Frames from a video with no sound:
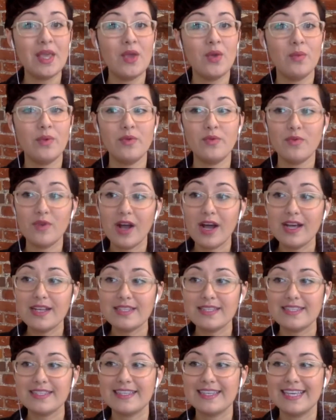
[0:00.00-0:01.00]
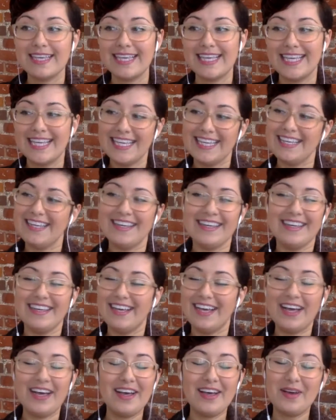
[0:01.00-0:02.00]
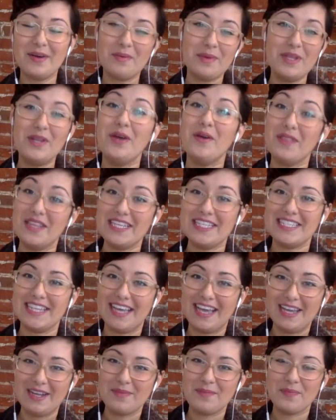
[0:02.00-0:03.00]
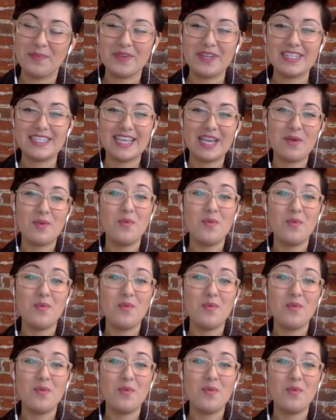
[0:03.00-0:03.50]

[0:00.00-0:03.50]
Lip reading: When Ross, we know this line where he's like,